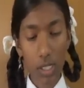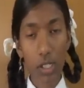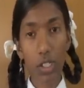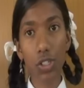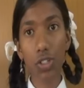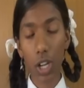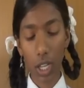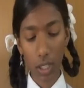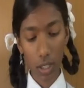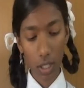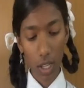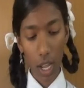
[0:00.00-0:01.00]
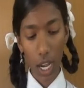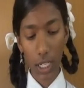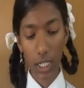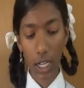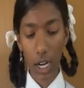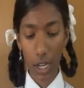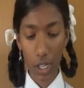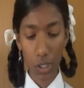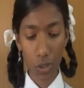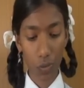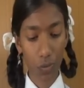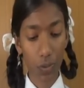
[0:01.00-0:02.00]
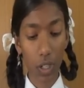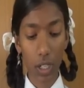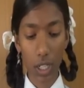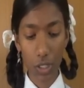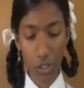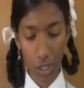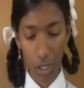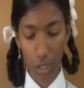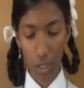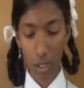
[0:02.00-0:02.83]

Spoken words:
the strength and courage of the country.